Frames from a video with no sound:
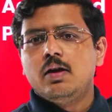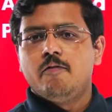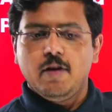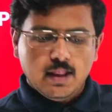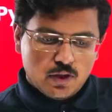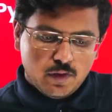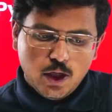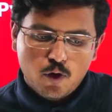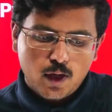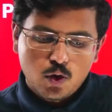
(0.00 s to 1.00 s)
When this
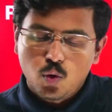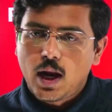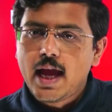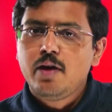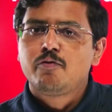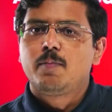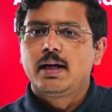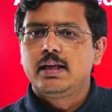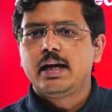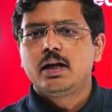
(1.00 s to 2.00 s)
video will go live, by
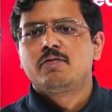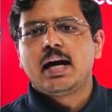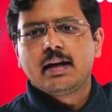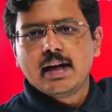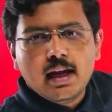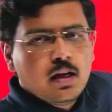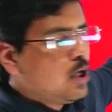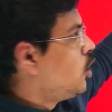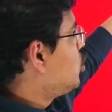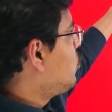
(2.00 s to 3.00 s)
the end of that day,
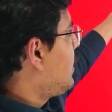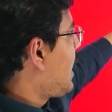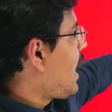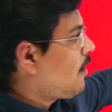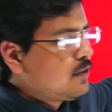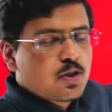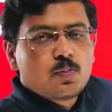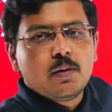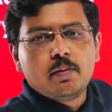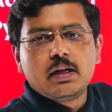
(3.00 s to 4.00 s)
you will have this
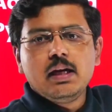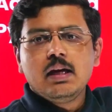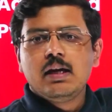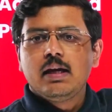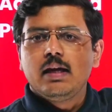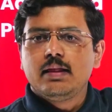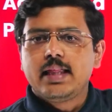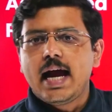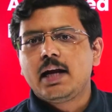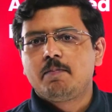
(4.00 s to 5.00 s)
PPT in
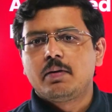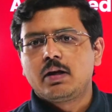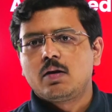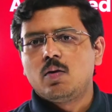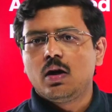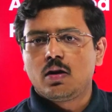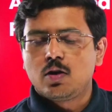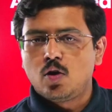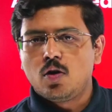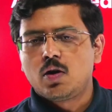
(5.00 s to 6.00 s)
that particular
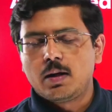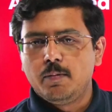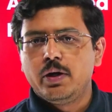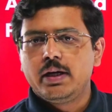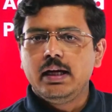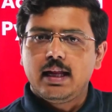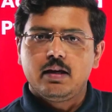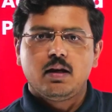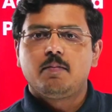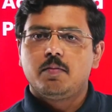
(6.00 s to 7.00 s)
community,
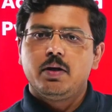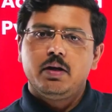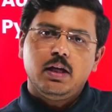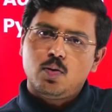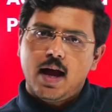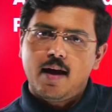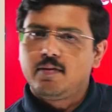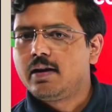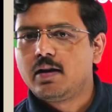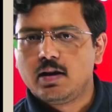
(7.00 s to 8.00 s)
Telegram community. You have
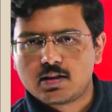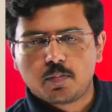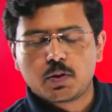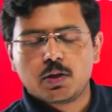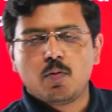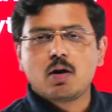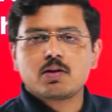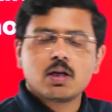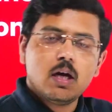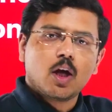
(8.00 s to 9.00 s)
that in description box.